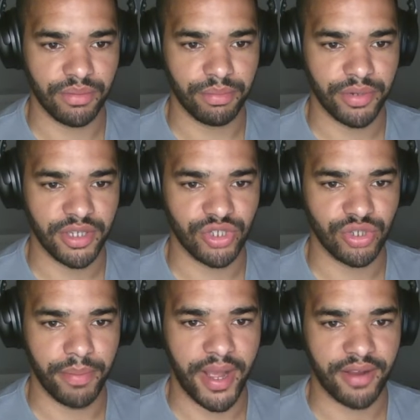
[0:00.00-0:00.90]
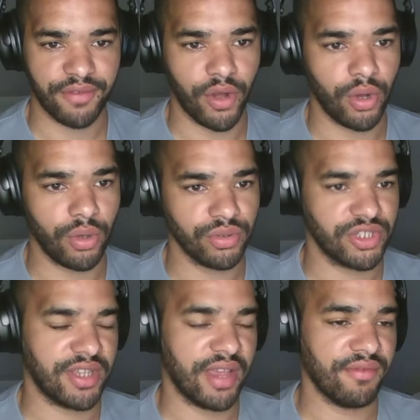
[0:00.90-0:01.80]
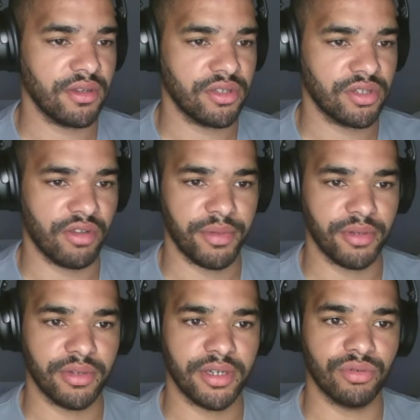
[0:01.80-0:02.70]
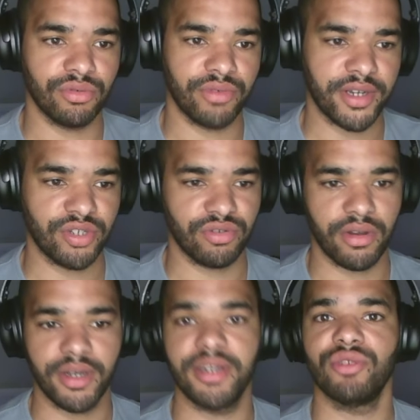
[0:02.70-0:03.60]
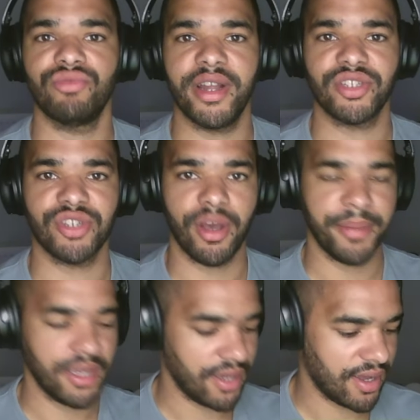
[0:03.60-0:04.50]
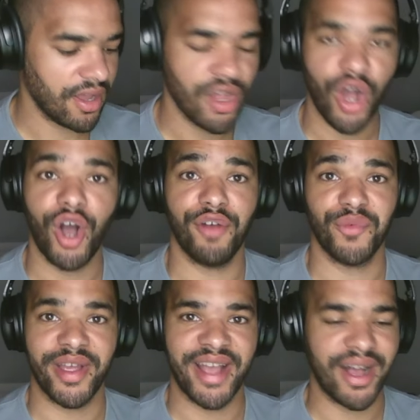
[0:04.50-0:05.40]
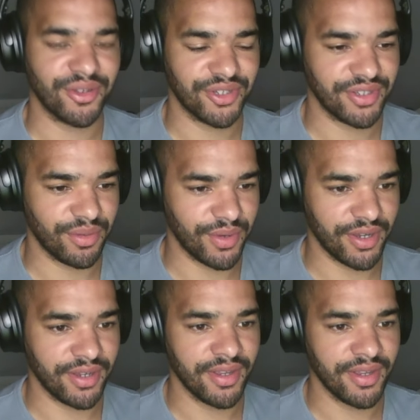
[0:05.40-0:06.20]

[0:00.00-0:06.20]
brings you back for hole 7. So I built a little restaurant, a little rest stop here, halfway house as it were.